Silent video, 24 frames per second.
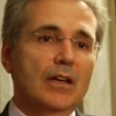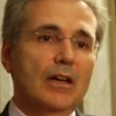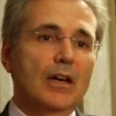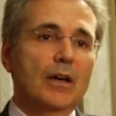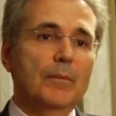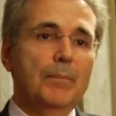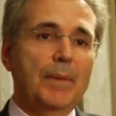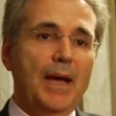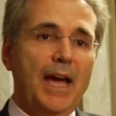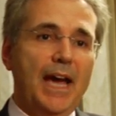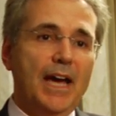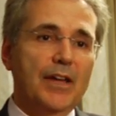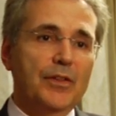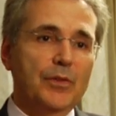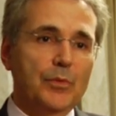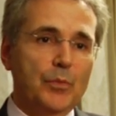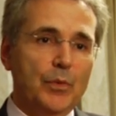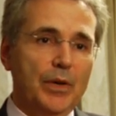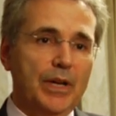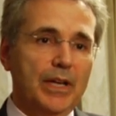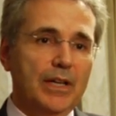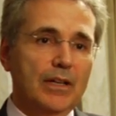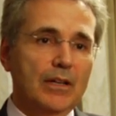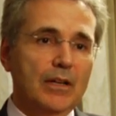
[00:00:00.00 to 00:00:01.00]
a
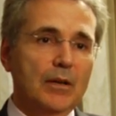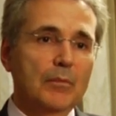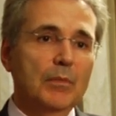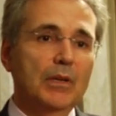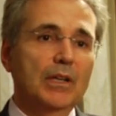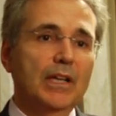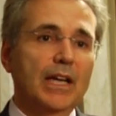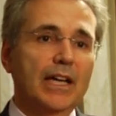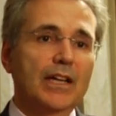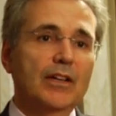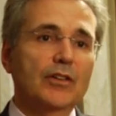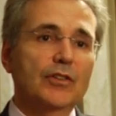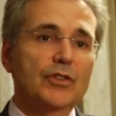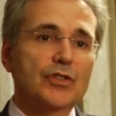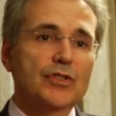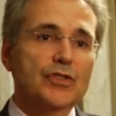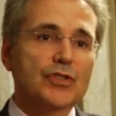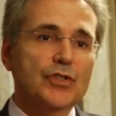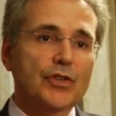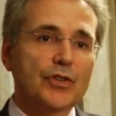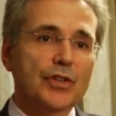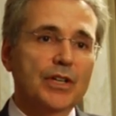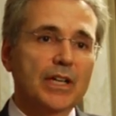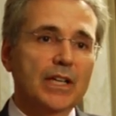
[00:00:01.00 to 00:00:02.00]
pathway, a molecular
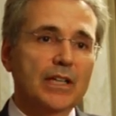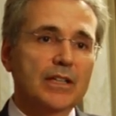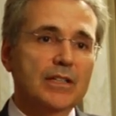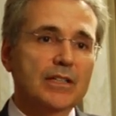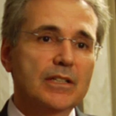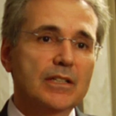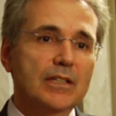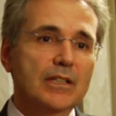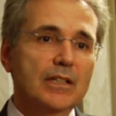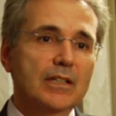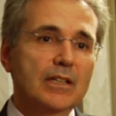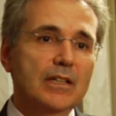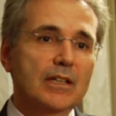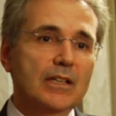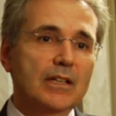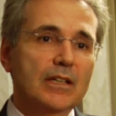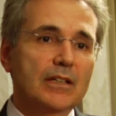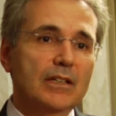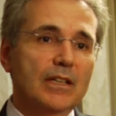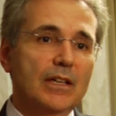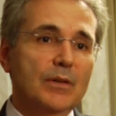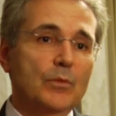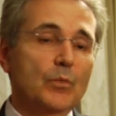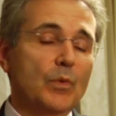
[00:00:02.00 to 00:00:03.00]
circuit,
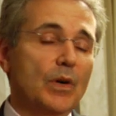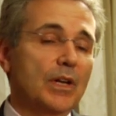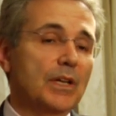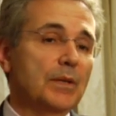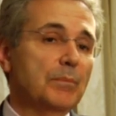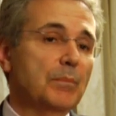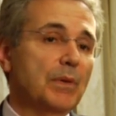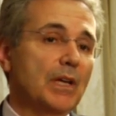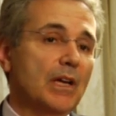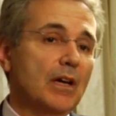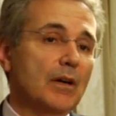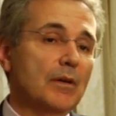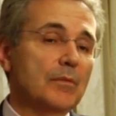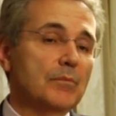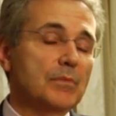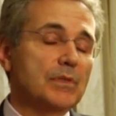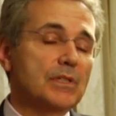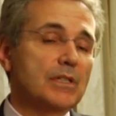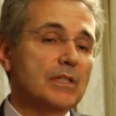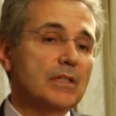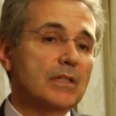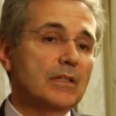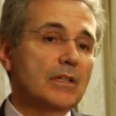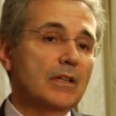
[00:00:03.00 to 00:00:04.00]
that when it
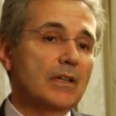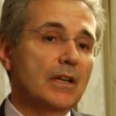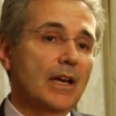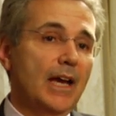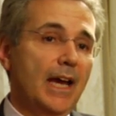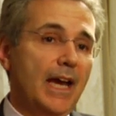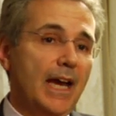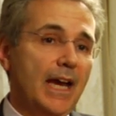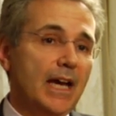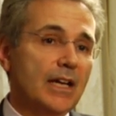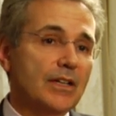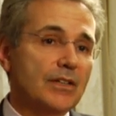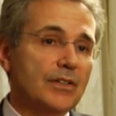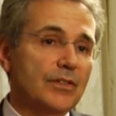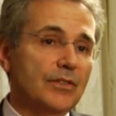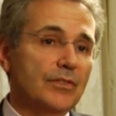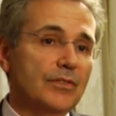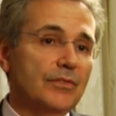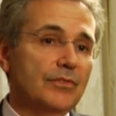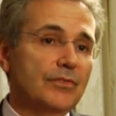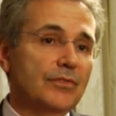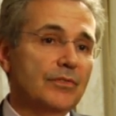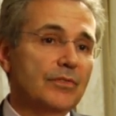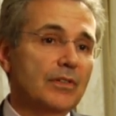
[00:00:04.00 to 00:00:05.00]
becomes
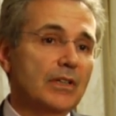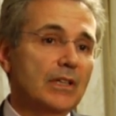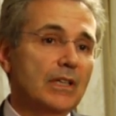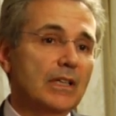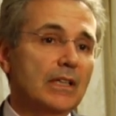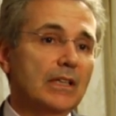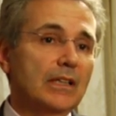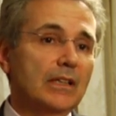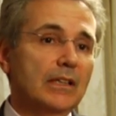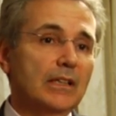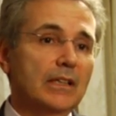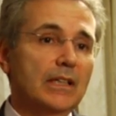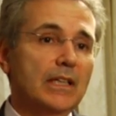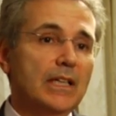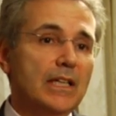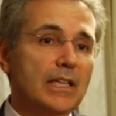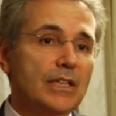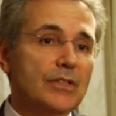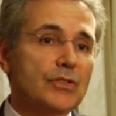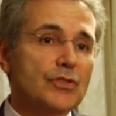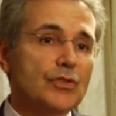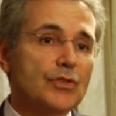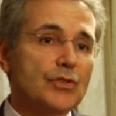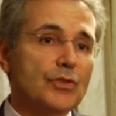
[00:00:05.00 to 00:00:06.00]
active,
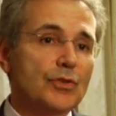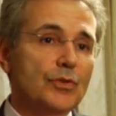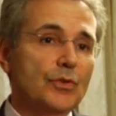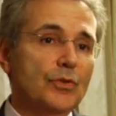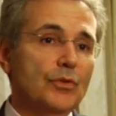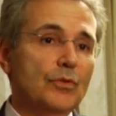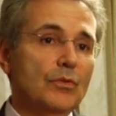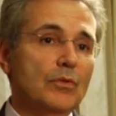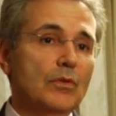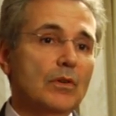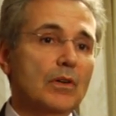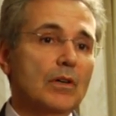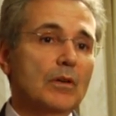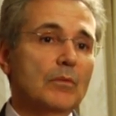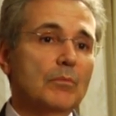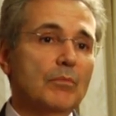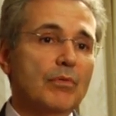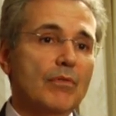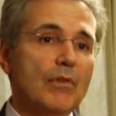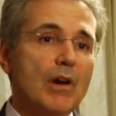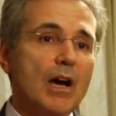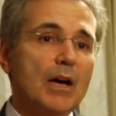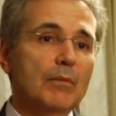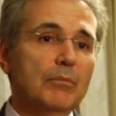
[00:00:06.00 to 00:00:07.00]
leads to
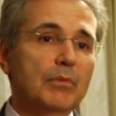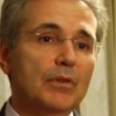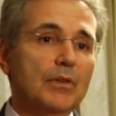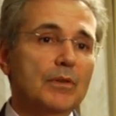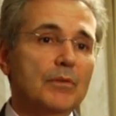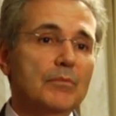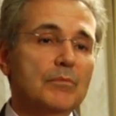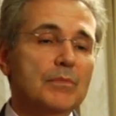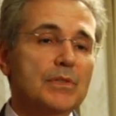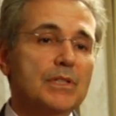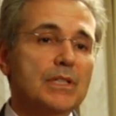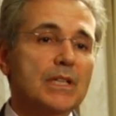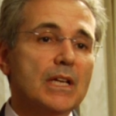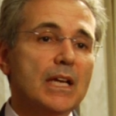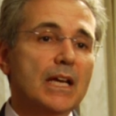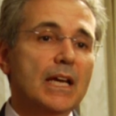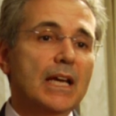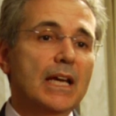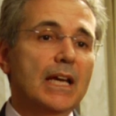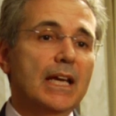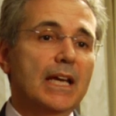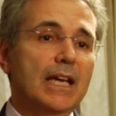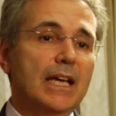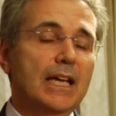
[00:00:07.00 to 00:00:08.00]
problems
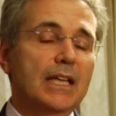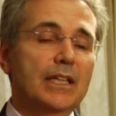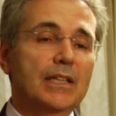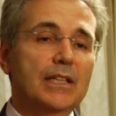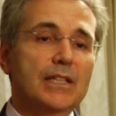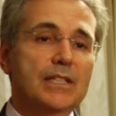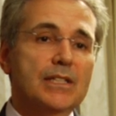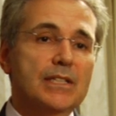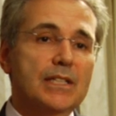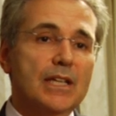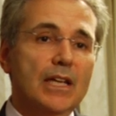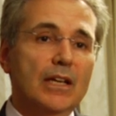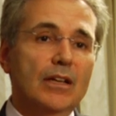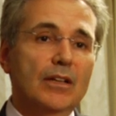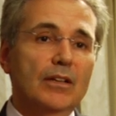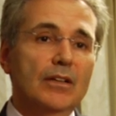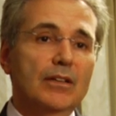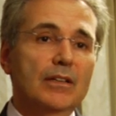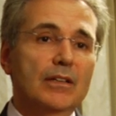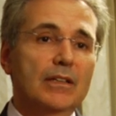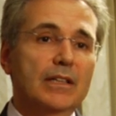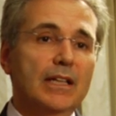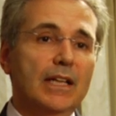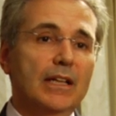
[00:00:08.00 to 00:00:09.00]
in the
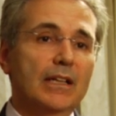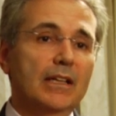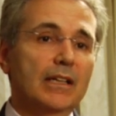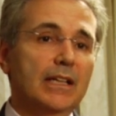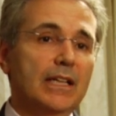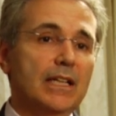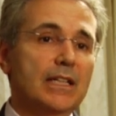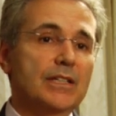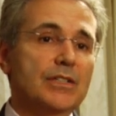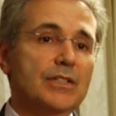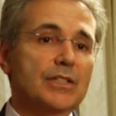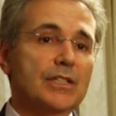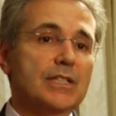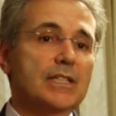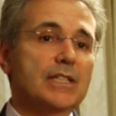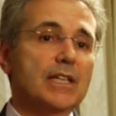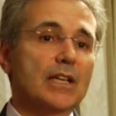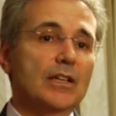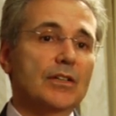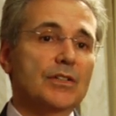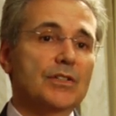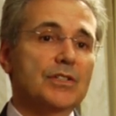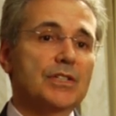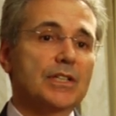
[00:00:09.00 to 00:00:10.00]
cell that lead to
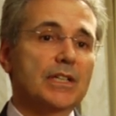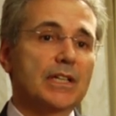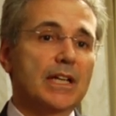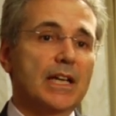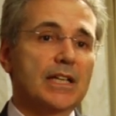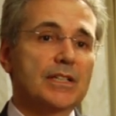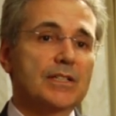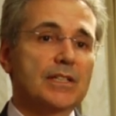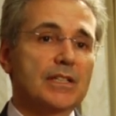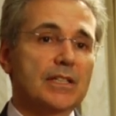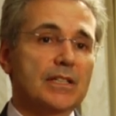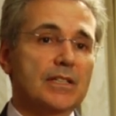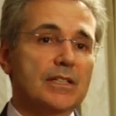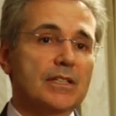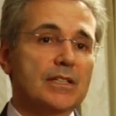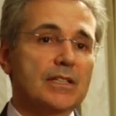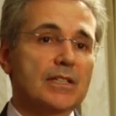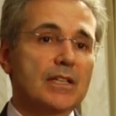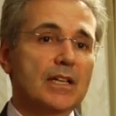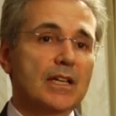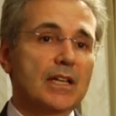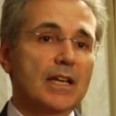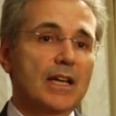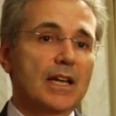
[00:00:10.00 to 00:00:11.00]
cell
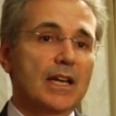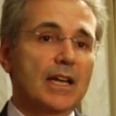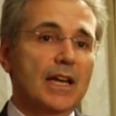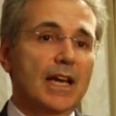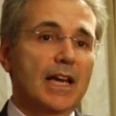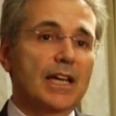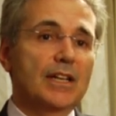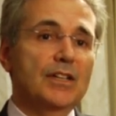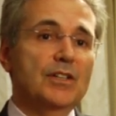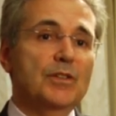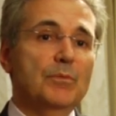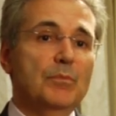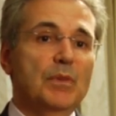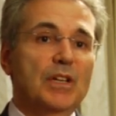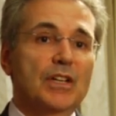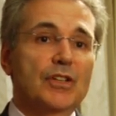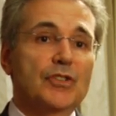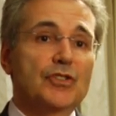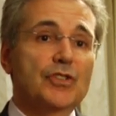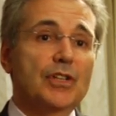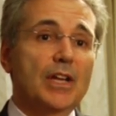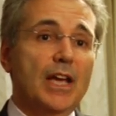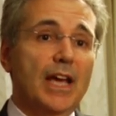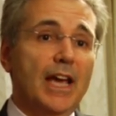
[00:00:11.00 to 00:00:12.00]
senescence and
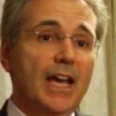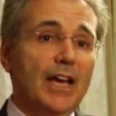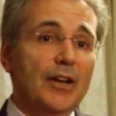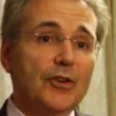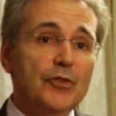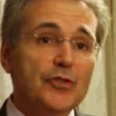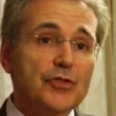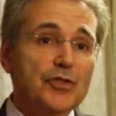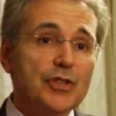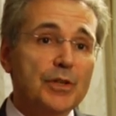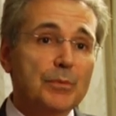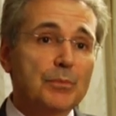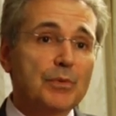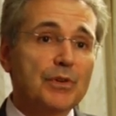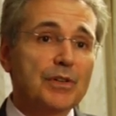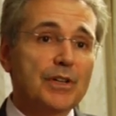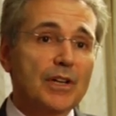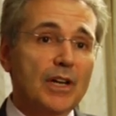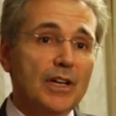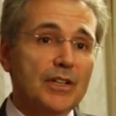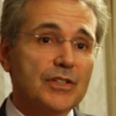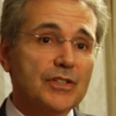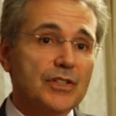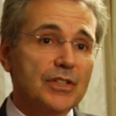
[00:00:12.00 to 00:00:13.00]
diminished energy
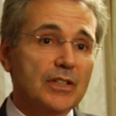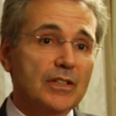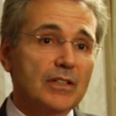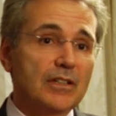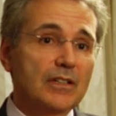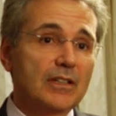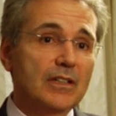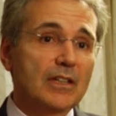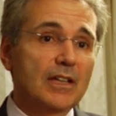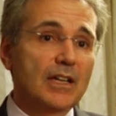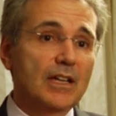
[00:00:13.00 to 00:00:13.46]
production,